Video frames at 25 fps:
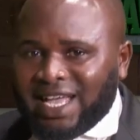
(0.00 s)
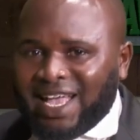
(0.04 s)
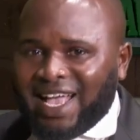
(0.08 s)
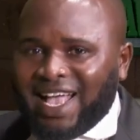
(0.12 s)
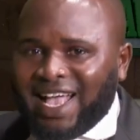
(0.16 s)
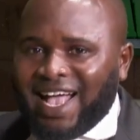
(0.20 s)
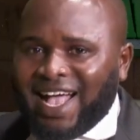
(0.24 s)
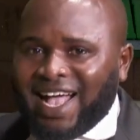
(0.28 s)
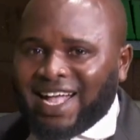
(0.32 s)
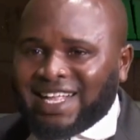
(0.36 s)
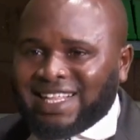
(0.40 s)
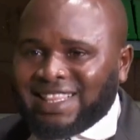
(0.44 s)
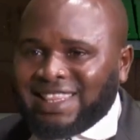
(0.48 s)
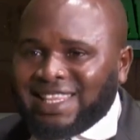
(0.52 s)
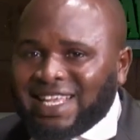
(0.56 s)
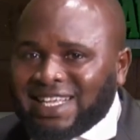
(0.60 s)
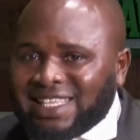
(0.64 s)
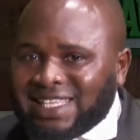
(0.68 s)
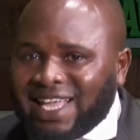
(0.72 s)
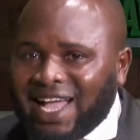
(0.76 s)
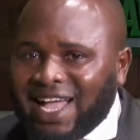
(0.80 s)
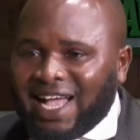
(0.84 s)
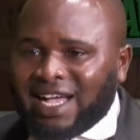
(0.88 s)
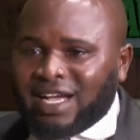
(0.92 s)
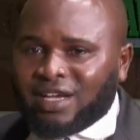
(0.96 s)
and
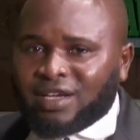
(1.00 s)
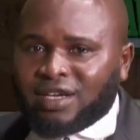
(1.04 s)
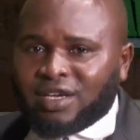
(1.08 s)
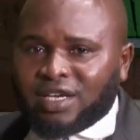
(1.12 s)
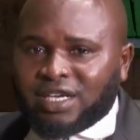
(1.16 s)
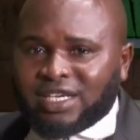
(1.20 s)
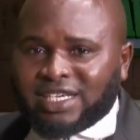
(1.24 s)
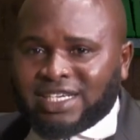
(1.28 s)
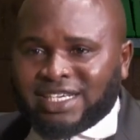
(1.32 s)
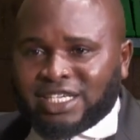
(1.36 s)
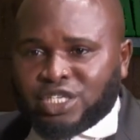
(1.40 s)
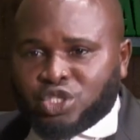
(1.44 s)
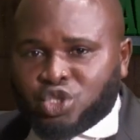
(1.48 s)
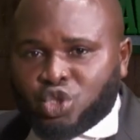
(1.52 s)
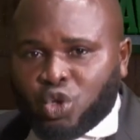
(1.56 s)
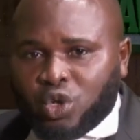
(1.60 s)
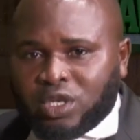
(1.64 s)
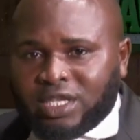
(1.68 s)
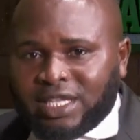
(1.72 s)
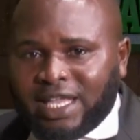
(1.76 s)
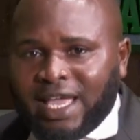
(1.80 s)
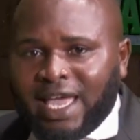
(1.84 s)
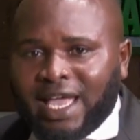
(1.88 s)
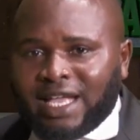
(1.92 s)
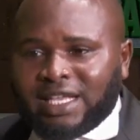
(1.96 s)
later
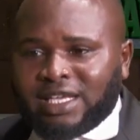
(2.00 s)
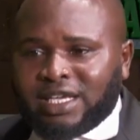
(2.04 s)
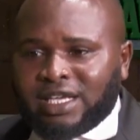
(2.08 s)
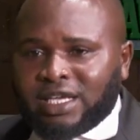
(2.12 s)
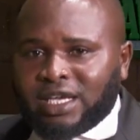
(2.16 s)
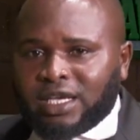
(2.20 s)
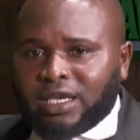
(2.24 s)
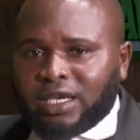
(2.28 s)
resulted